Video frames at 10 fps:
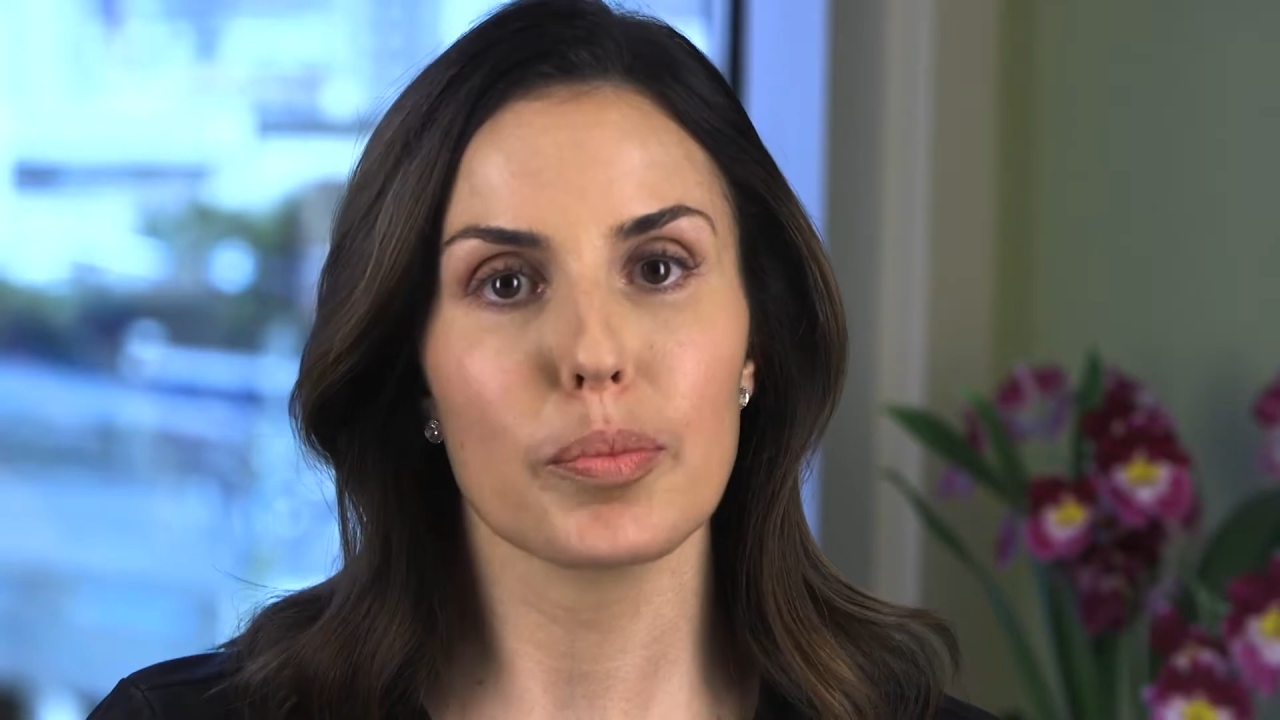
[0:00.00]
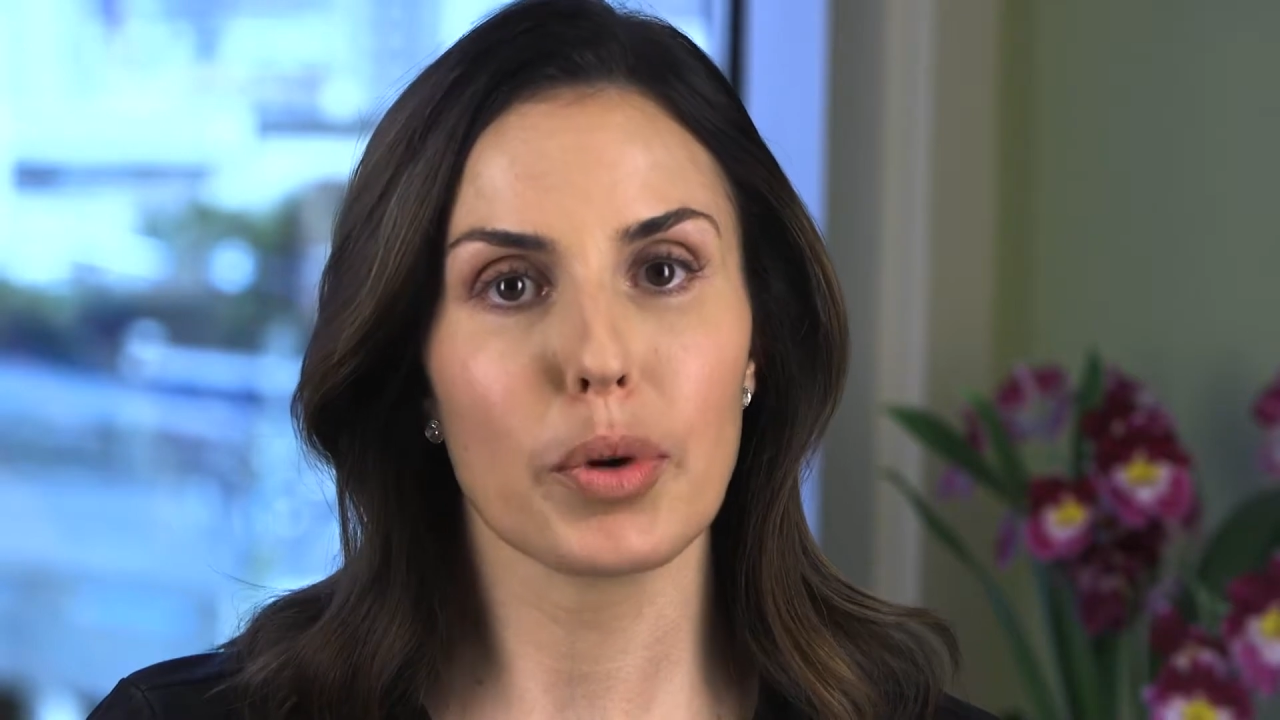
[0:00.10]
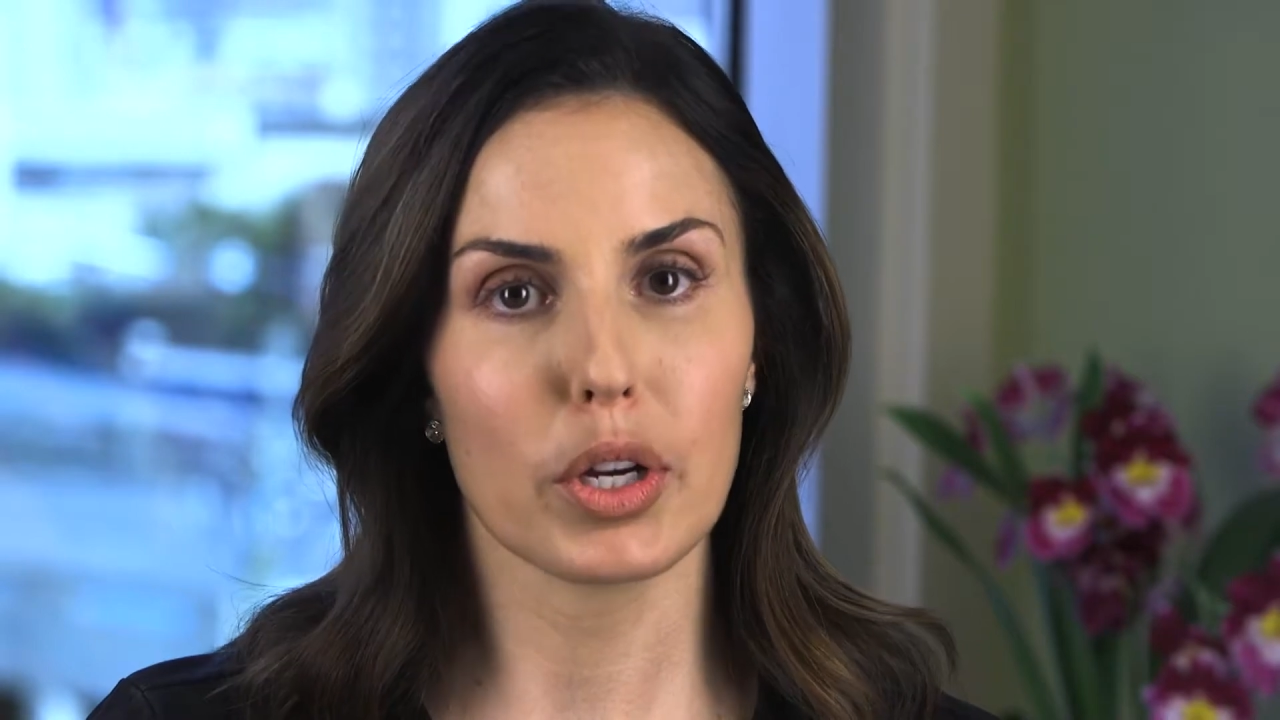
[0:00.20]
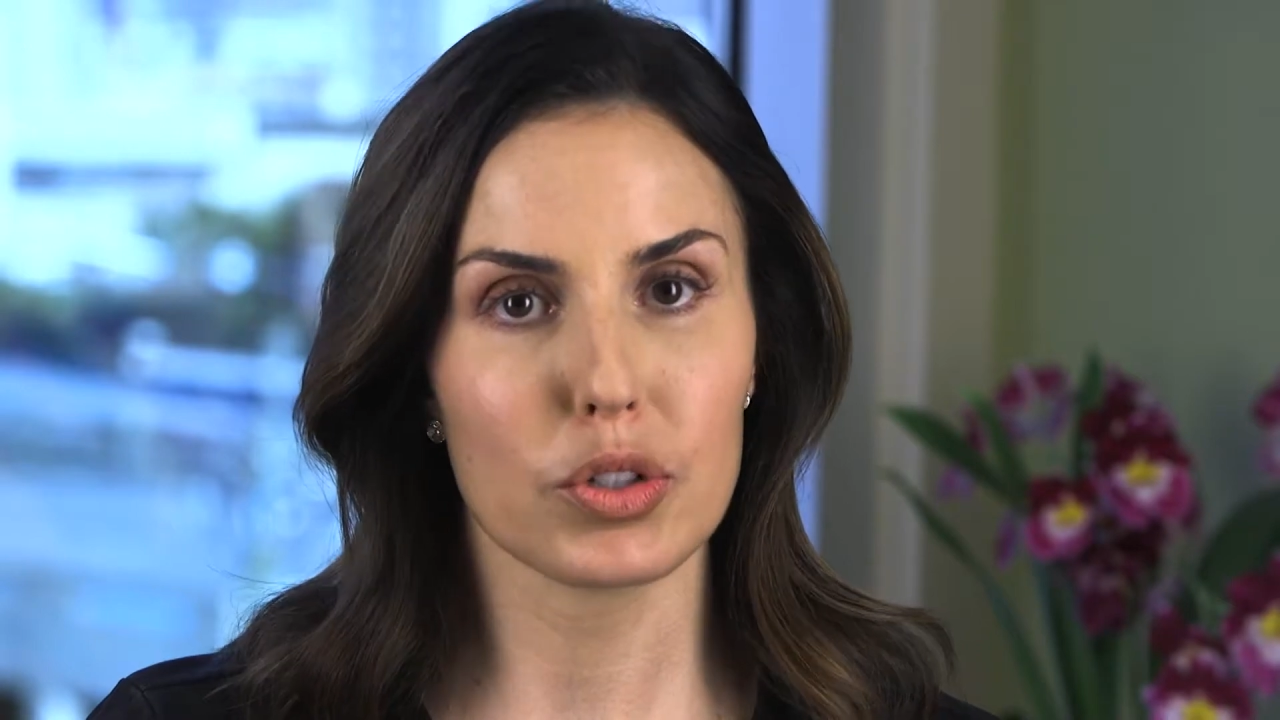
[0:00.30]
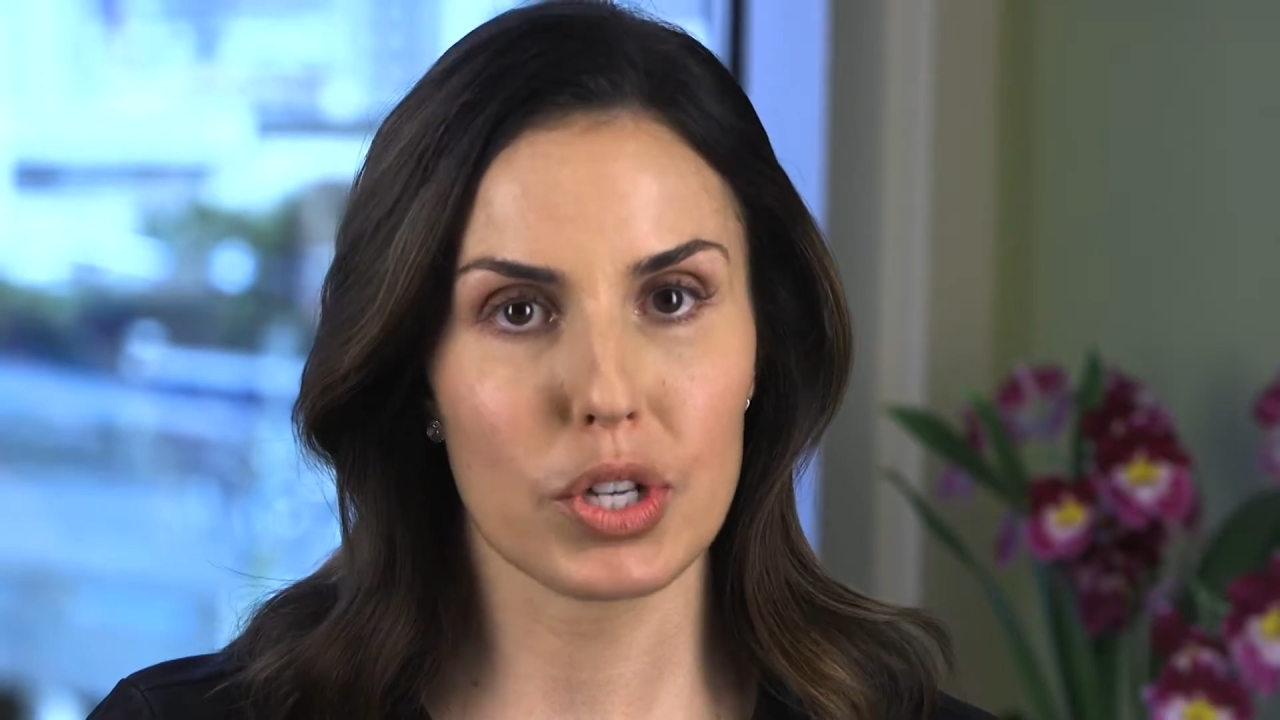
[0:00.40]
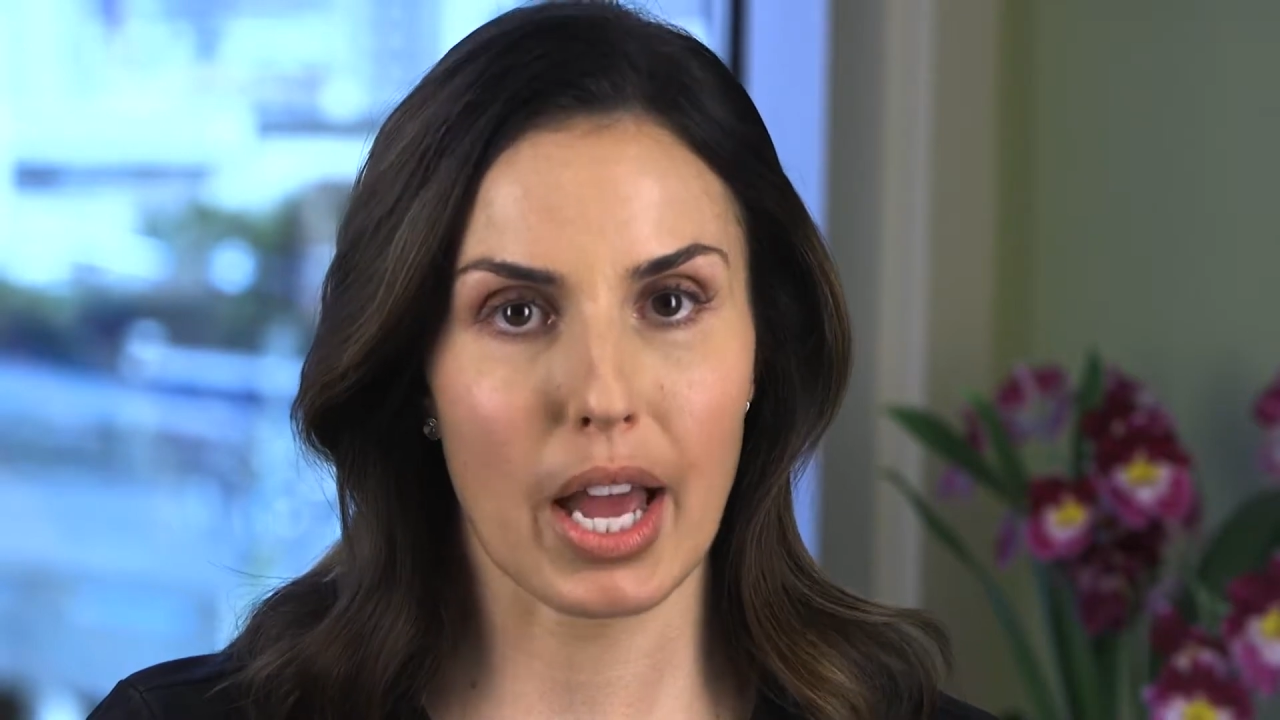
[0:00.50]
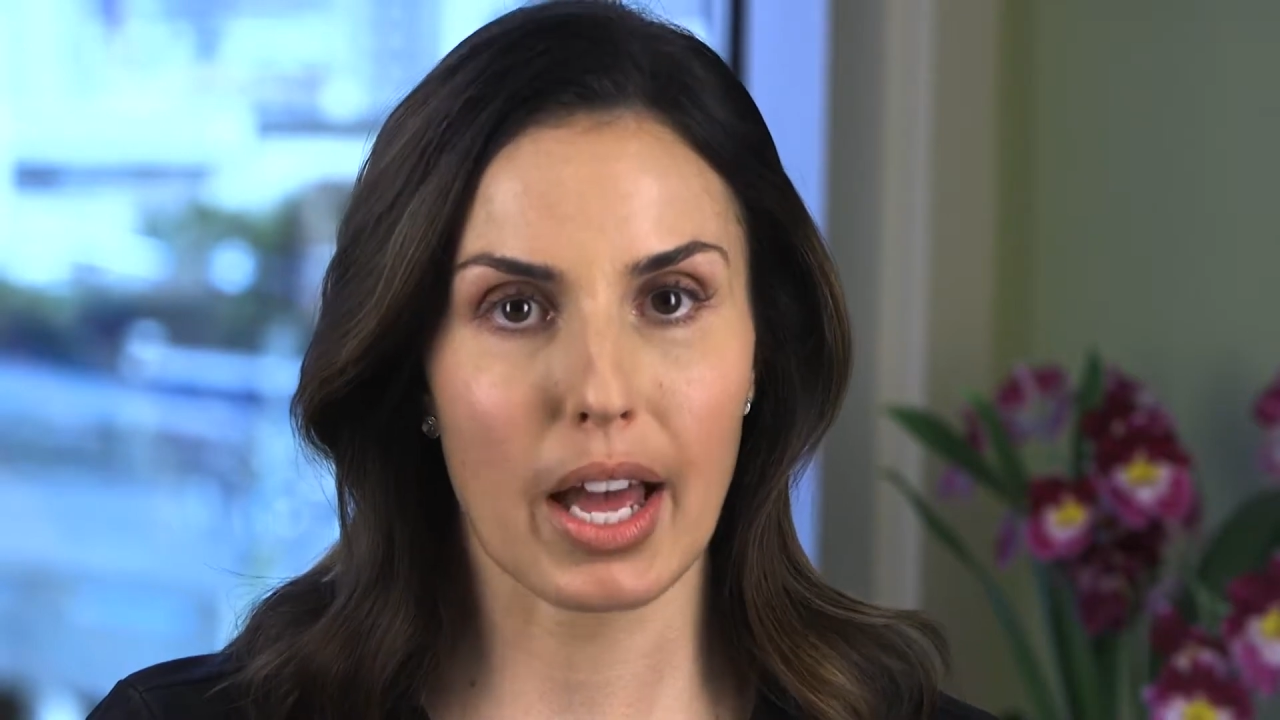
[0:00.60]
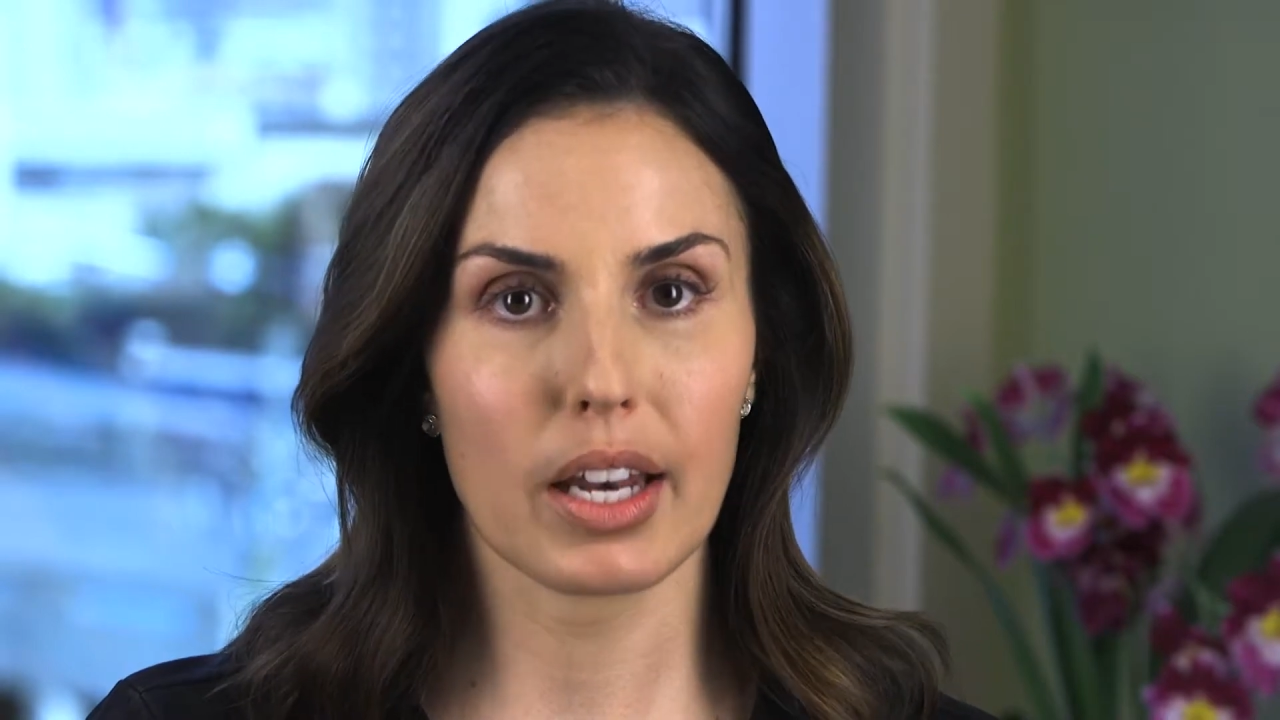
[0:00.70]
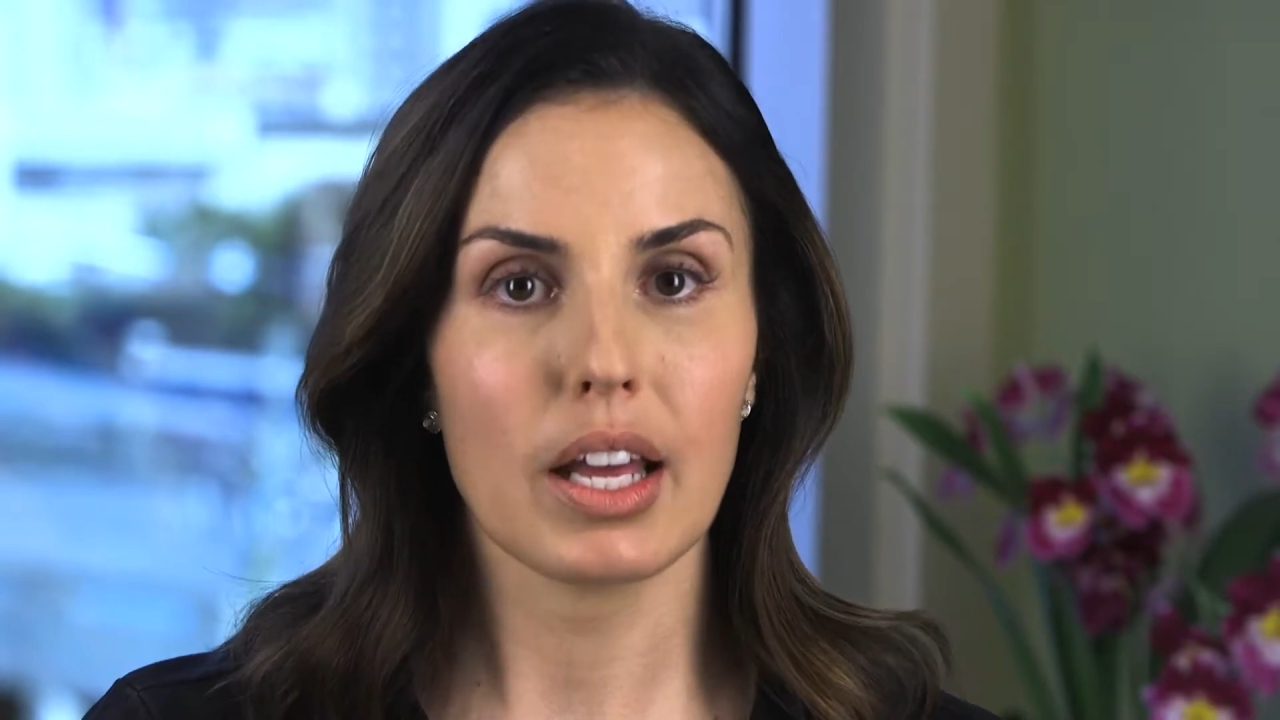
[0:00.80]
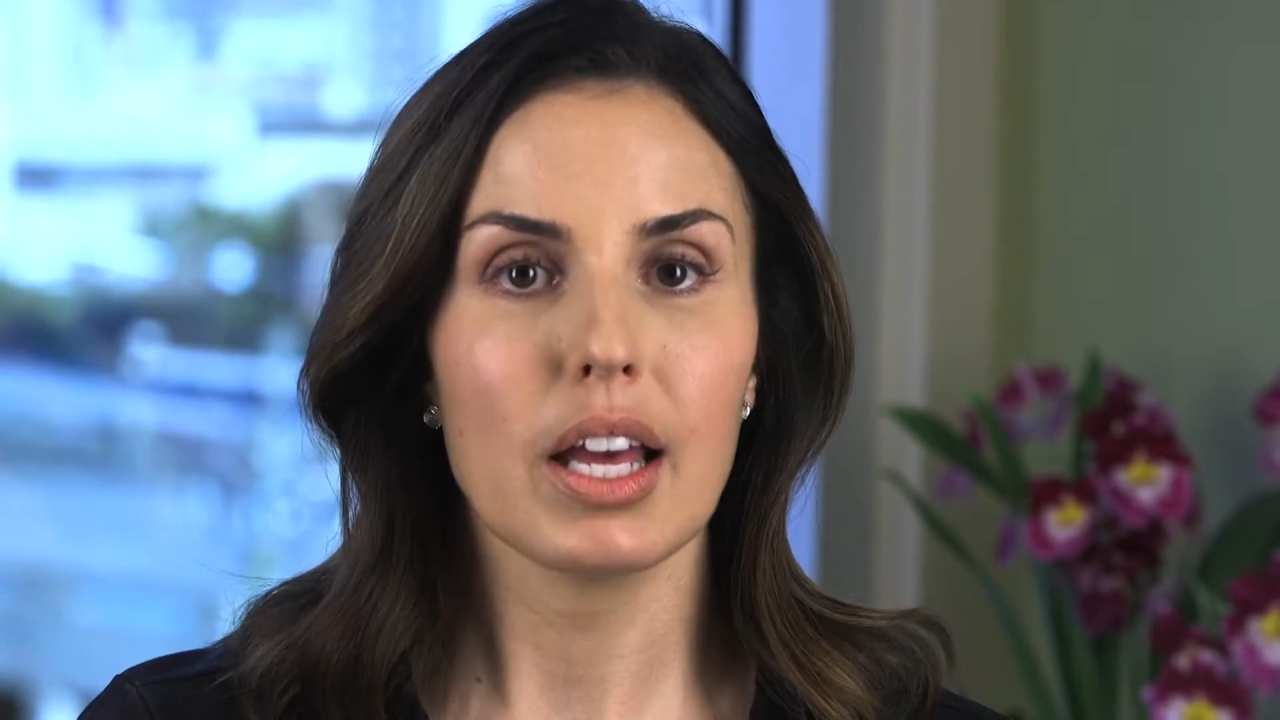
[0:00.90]
approach
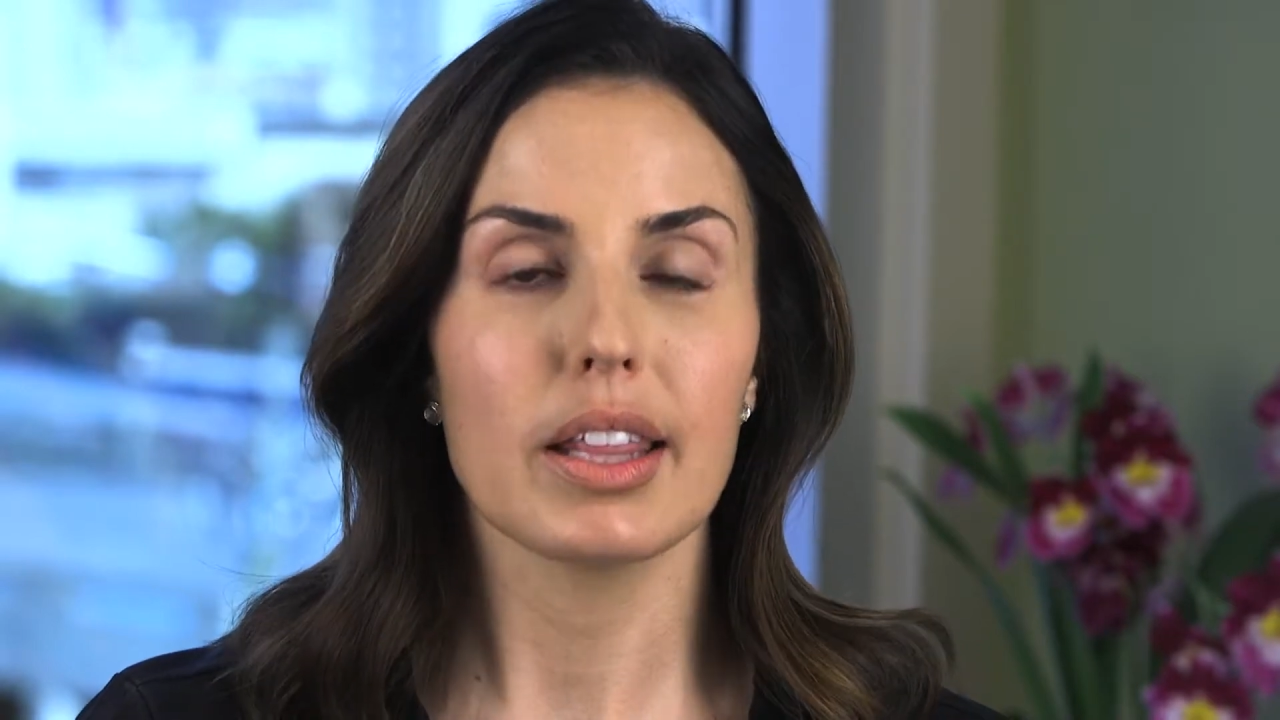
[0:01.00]
yet,